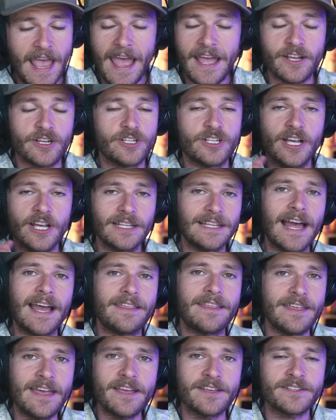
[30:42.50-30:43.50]
saying shit
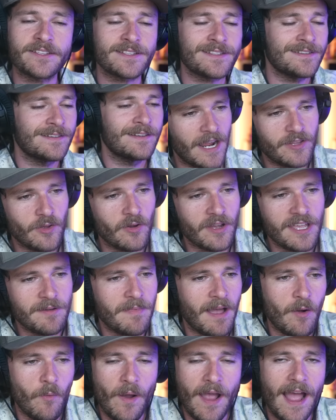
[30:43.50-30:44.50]
like this when i don't
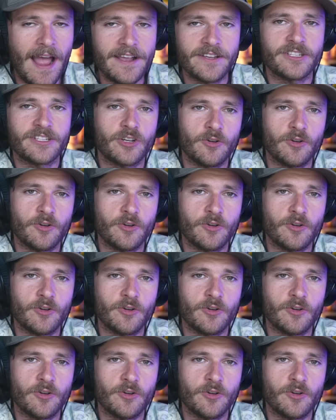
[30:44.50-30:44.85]
get my way i